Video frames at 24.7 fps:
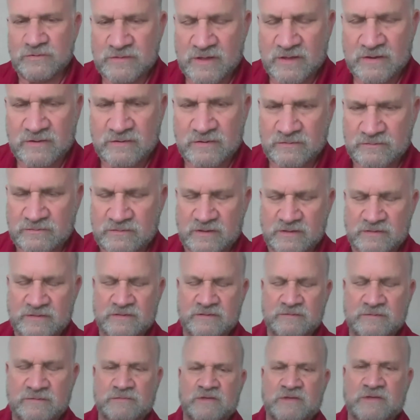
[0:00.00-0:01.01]
I don't know, let's
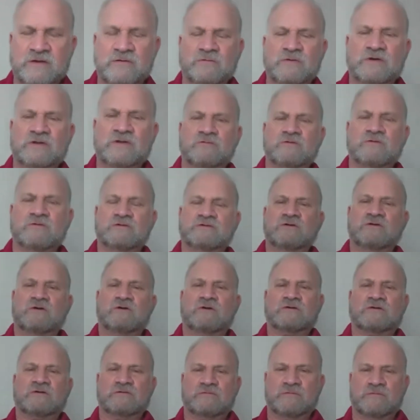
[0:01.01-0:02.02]
take away the word
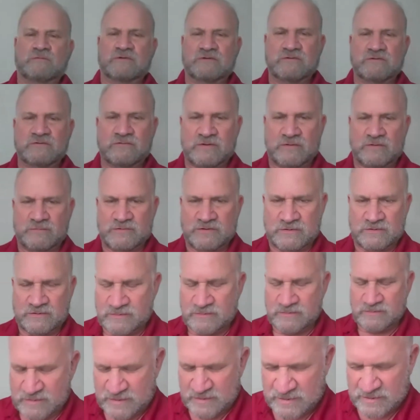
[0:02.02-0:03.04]
darker, but you know what I mean,
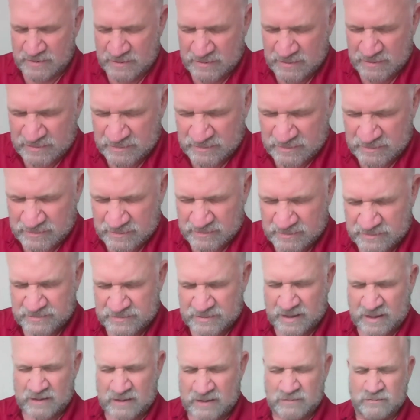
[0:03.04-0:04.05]

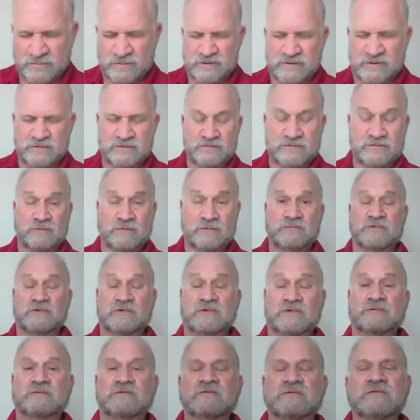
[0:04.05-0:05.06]
shadowy or
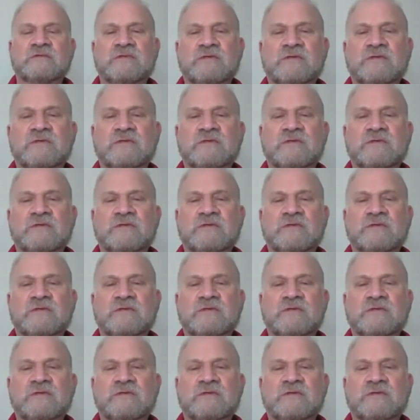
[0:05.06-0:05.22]
something.